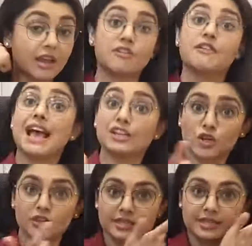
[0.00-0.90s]
Rash
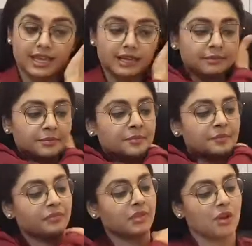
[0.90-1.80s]
on the skin,
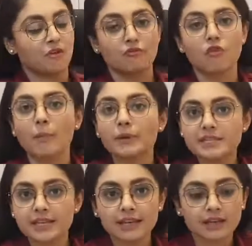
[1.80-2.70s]

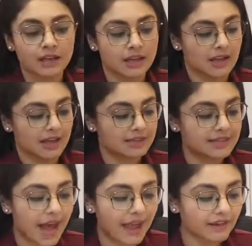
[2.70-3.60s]
vomiting,
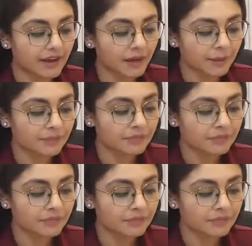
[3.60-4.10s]
diarrhea,